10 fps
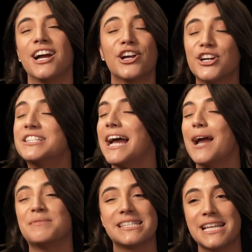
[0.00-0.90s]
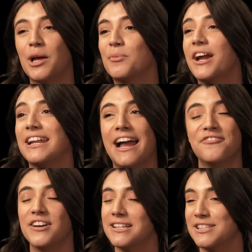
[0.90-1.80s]
a good time to celebrate and
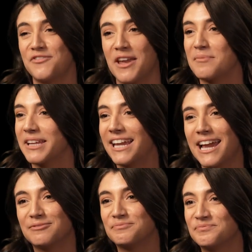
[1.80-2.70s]
have fun as a family again.